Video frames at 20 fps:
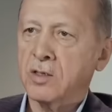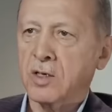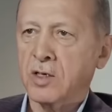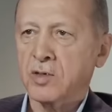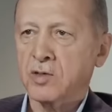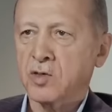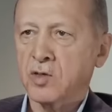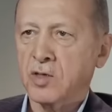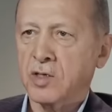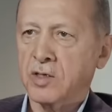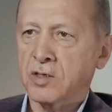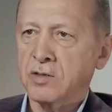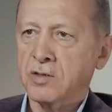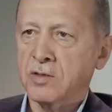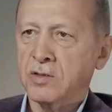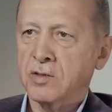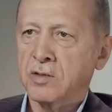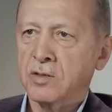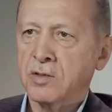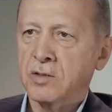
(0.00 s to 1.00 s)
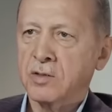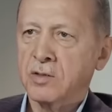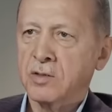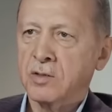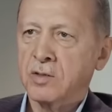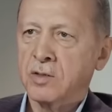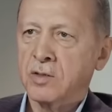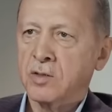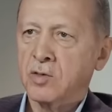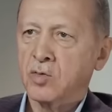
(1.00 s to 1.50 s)
We literally
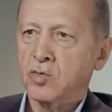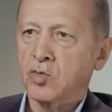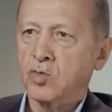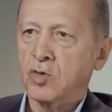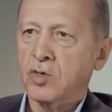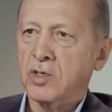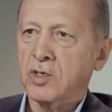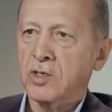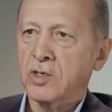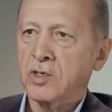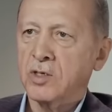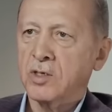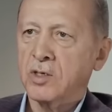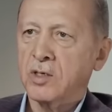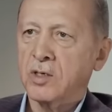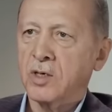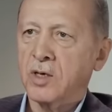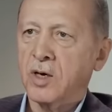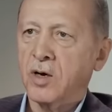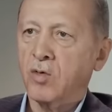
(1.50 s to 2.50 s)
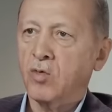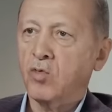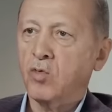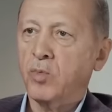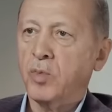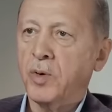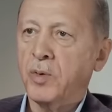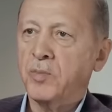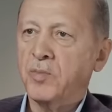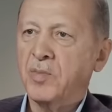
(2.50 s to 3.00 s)
witnessed this again a few days
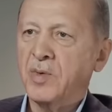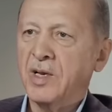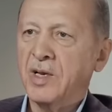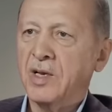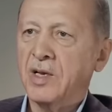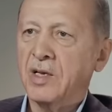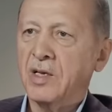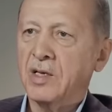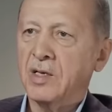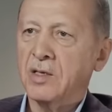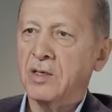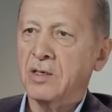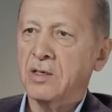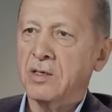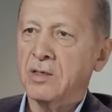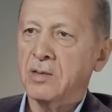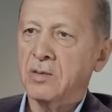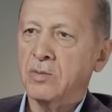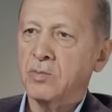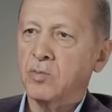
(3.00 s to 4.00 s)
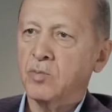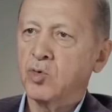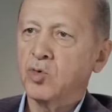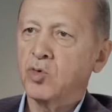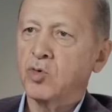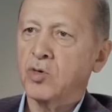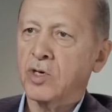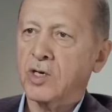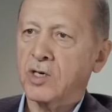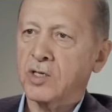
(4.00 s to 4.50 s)
ago when Turkey expressed full